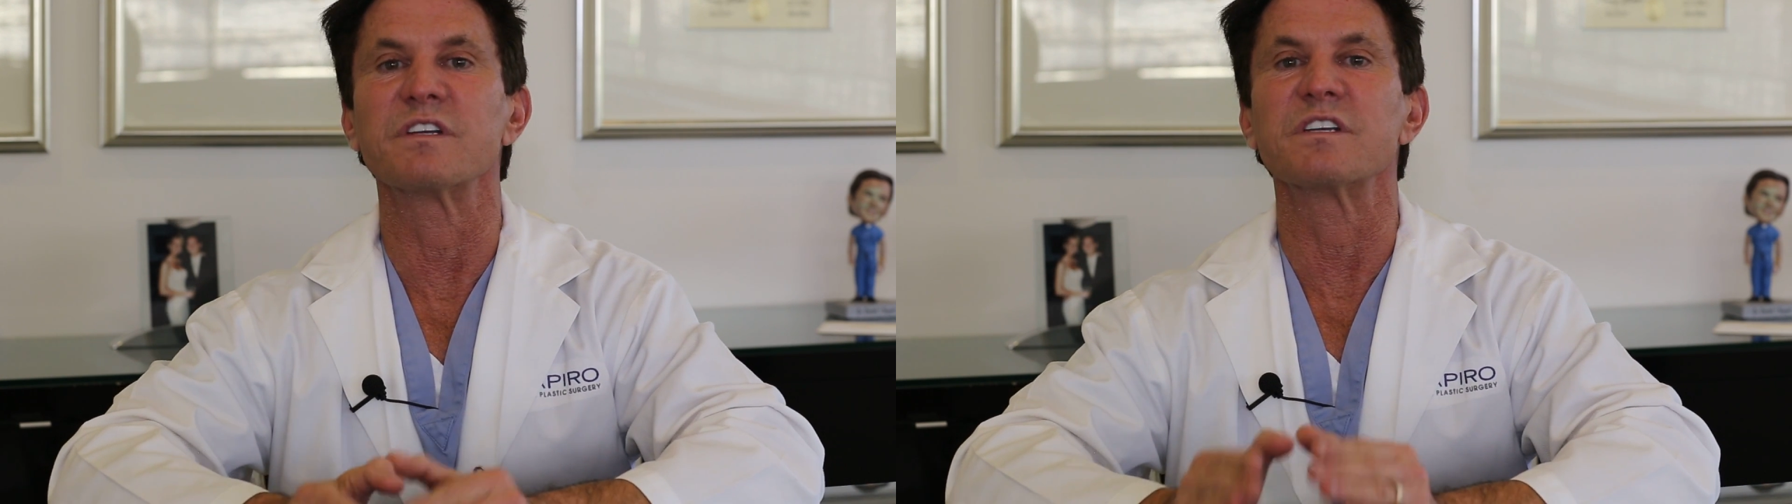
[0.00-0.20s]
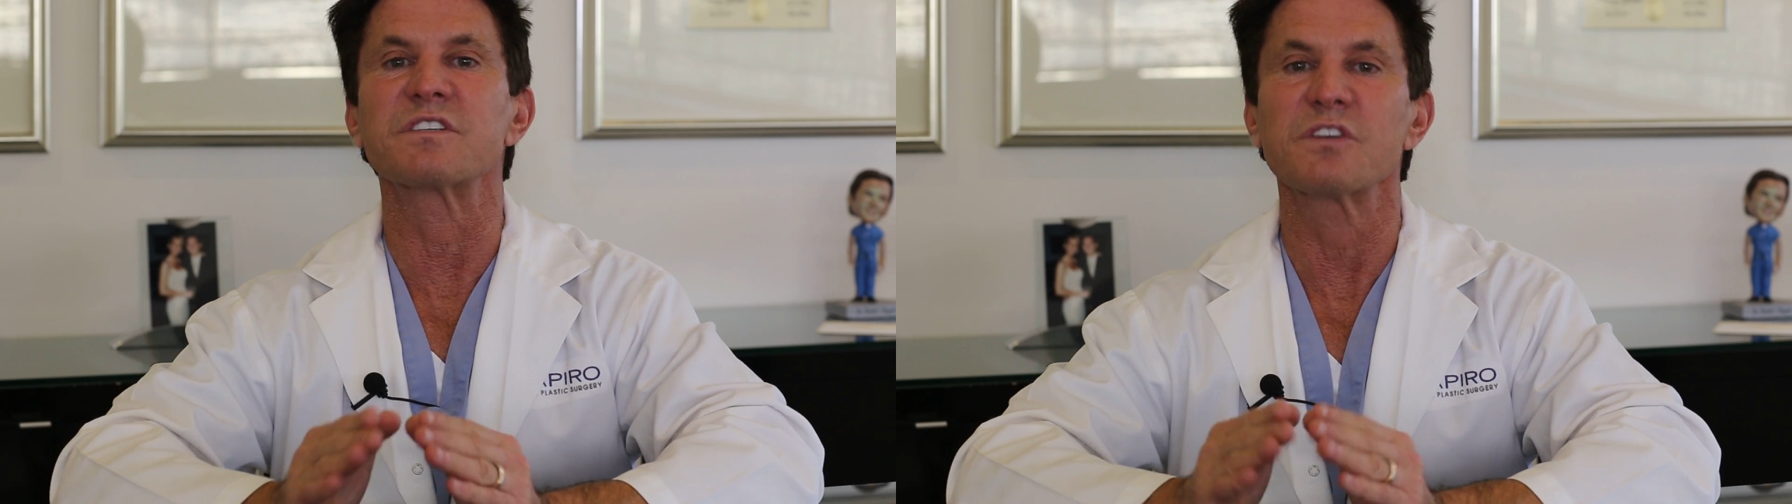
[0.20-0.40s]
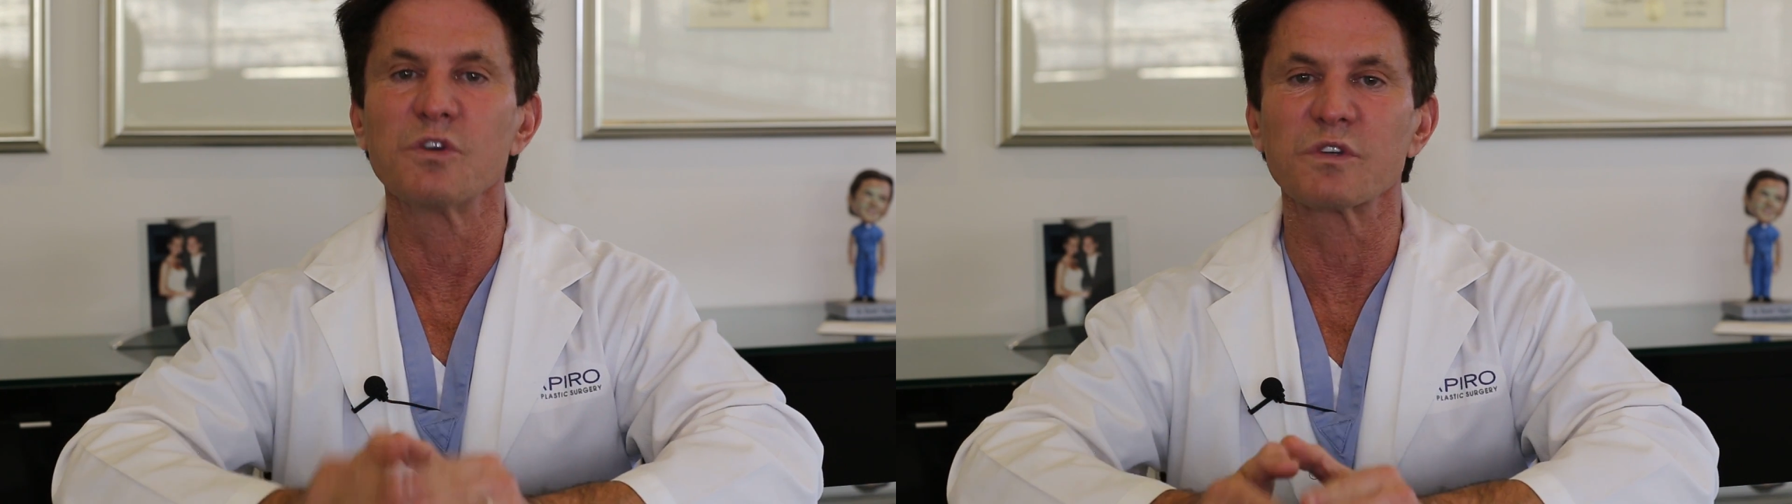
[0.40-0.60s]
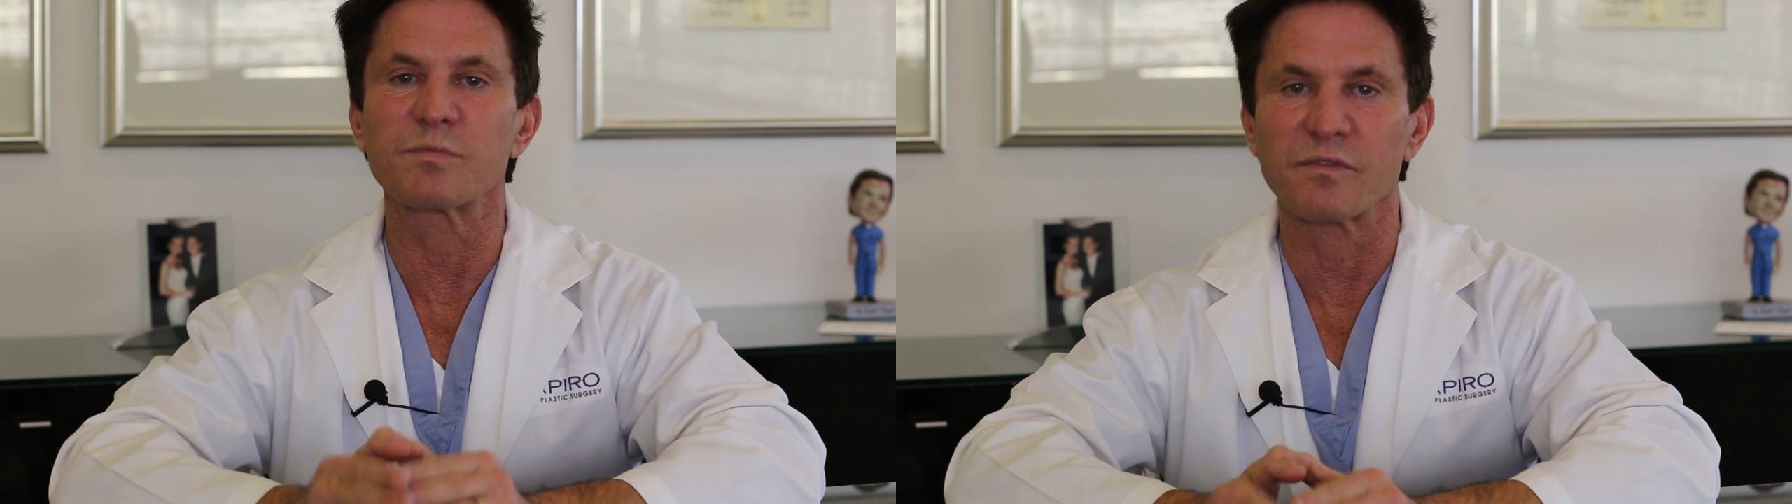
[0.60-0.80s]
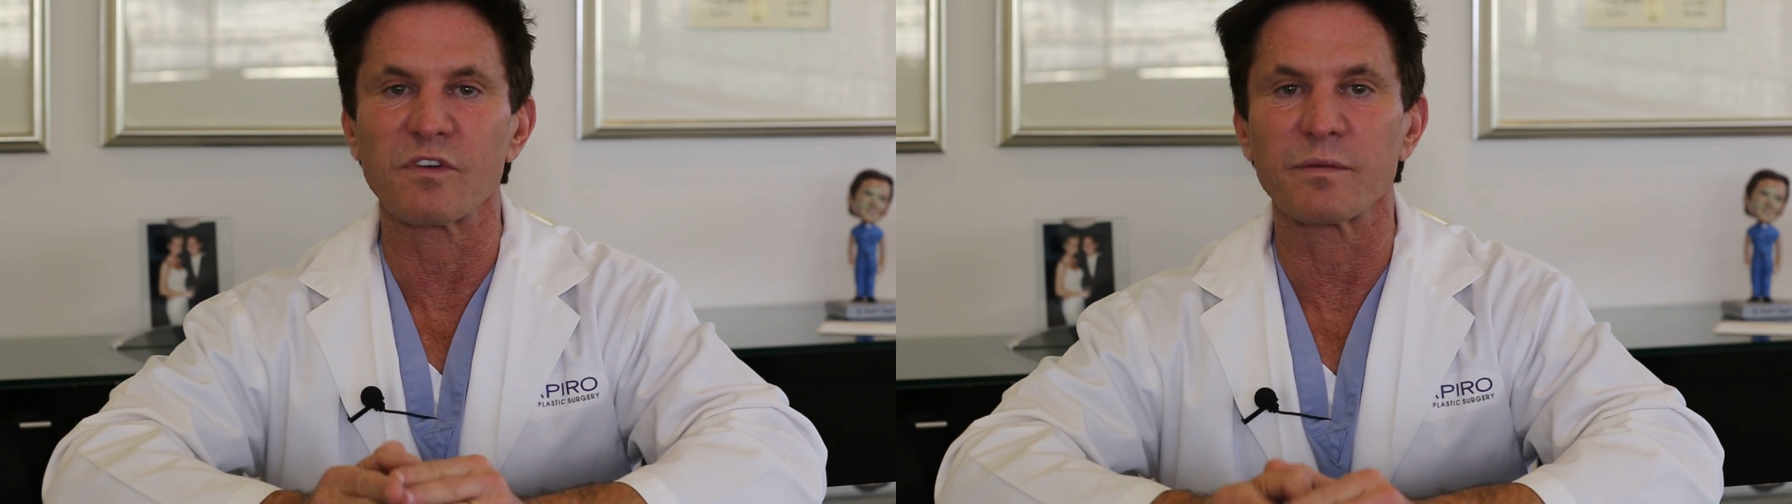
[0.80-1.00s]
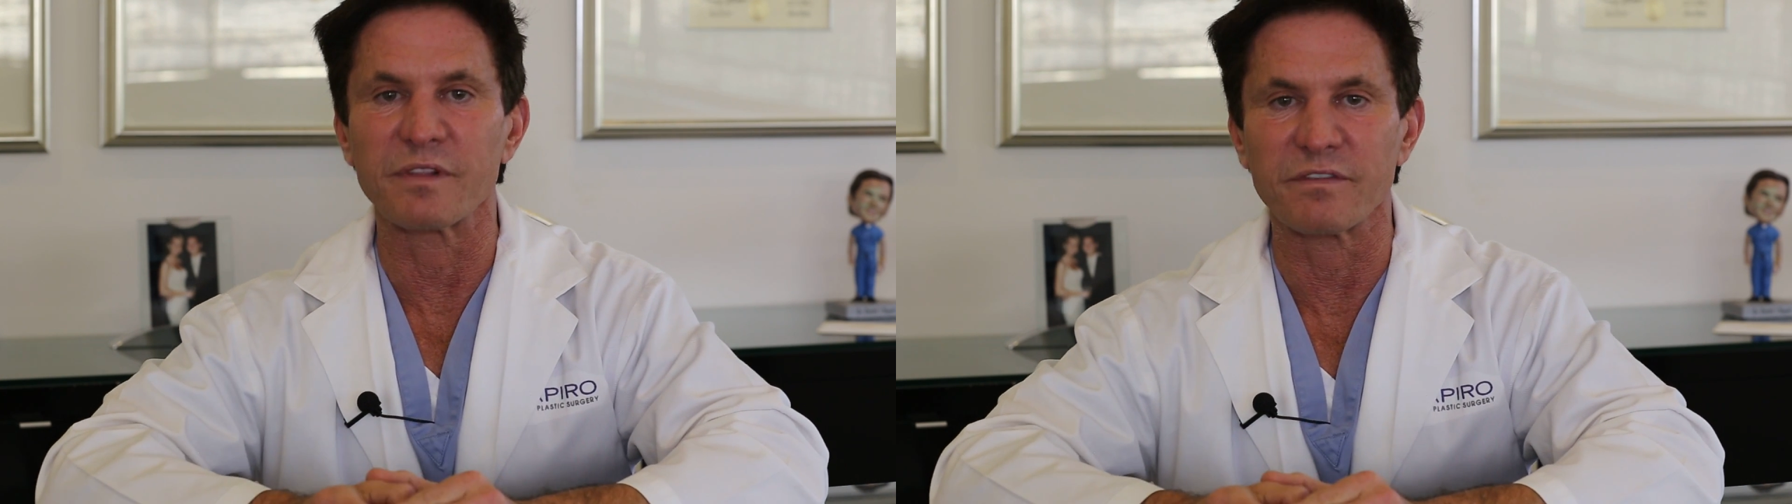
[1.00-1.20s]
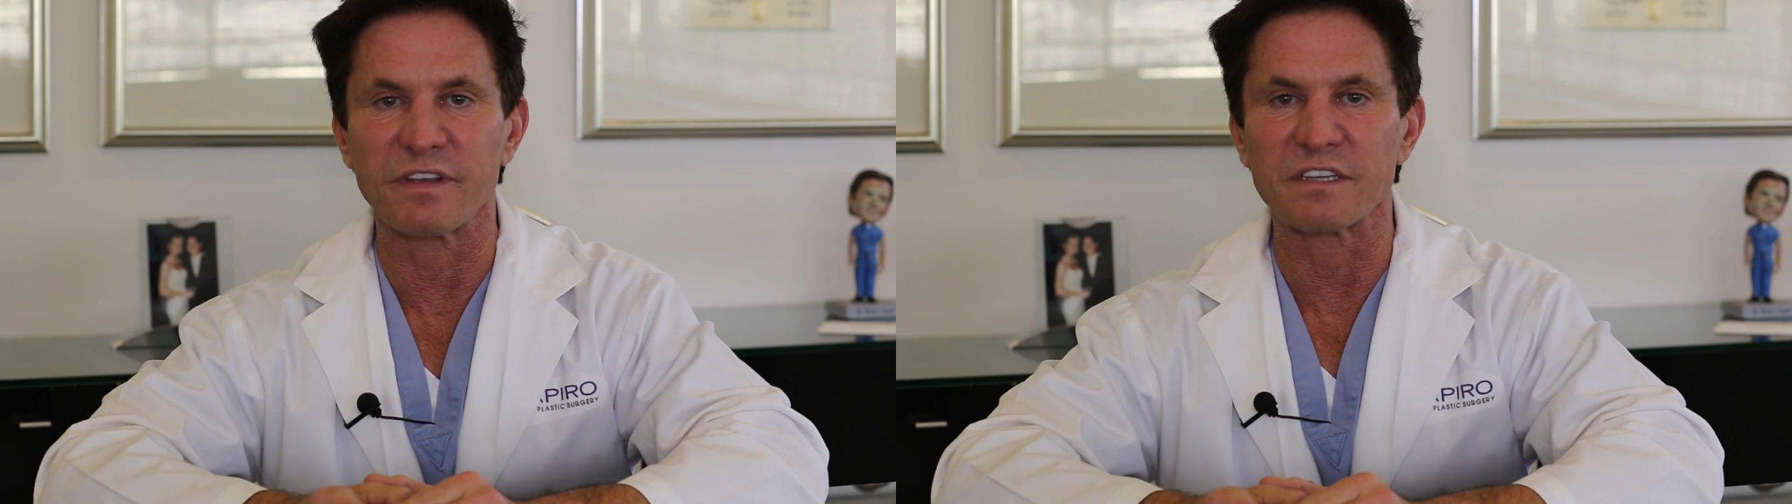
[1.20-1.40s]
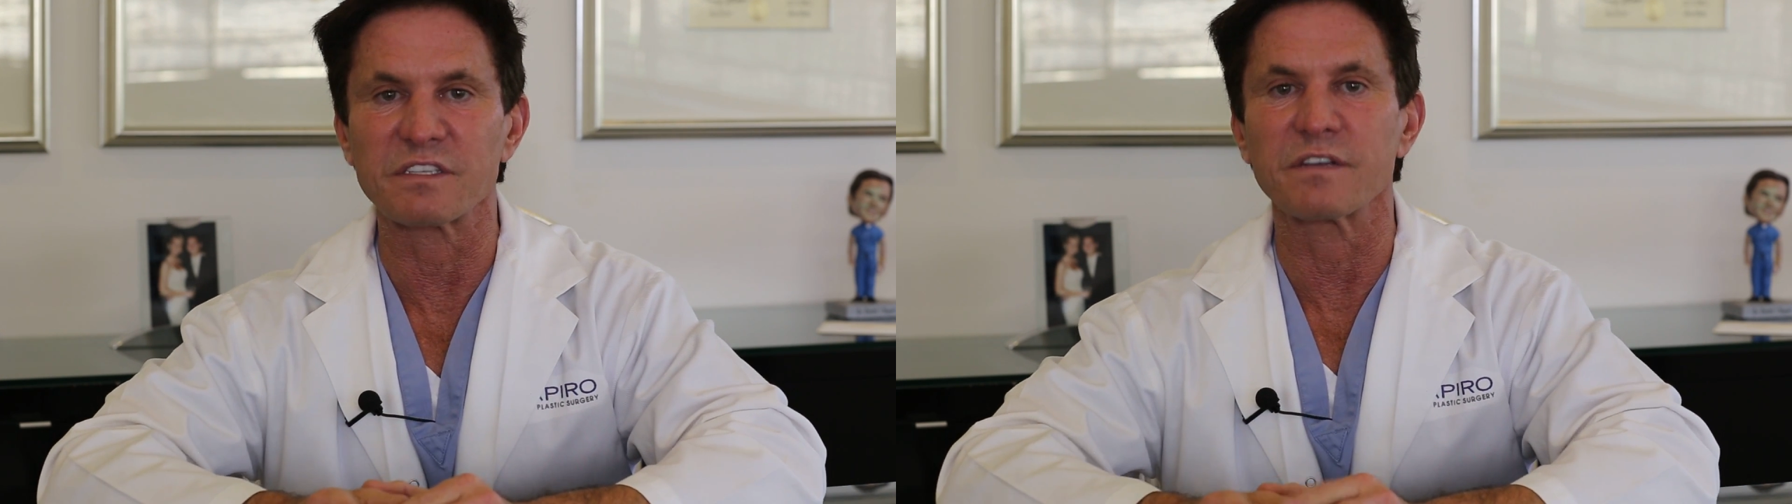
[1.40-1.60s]
is who is performing the
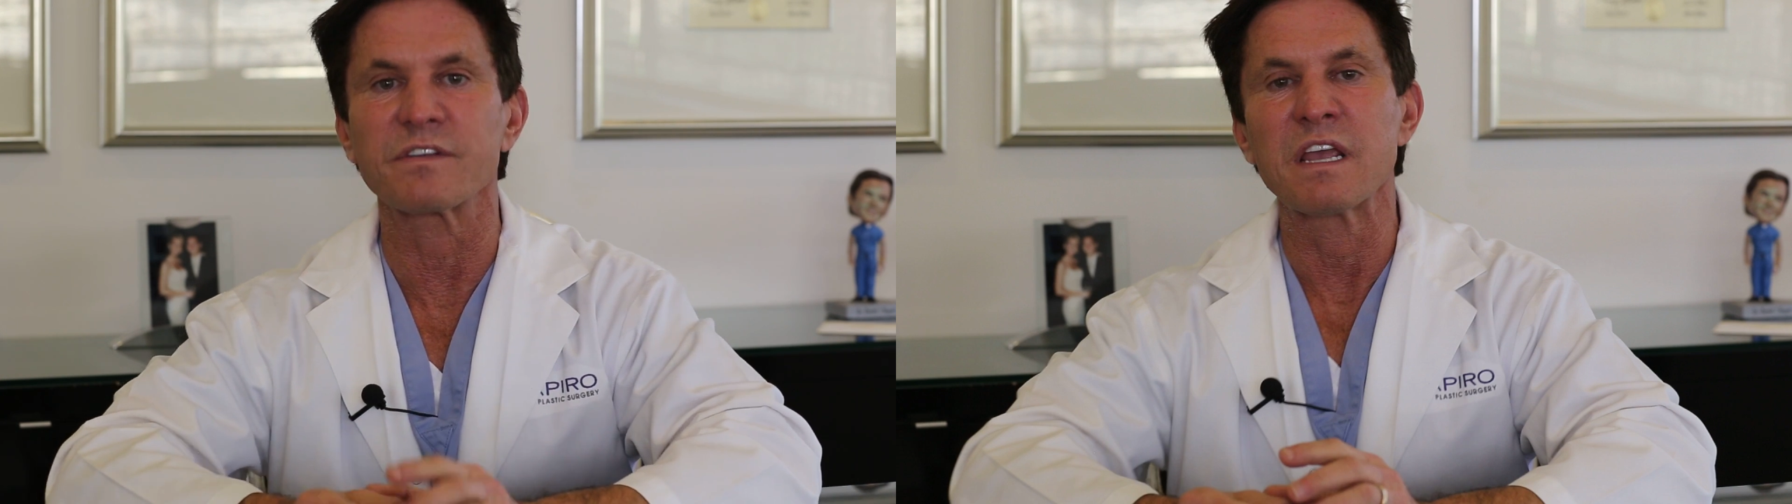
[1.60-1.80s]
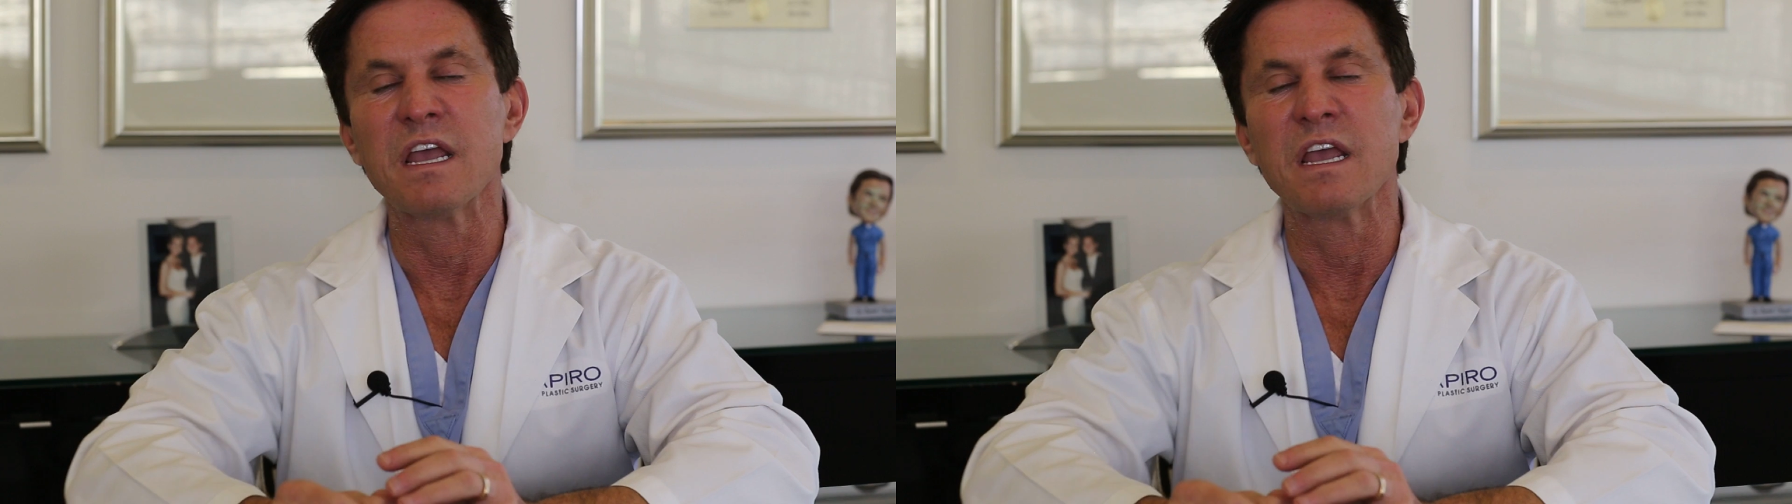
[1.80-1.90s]
facelift.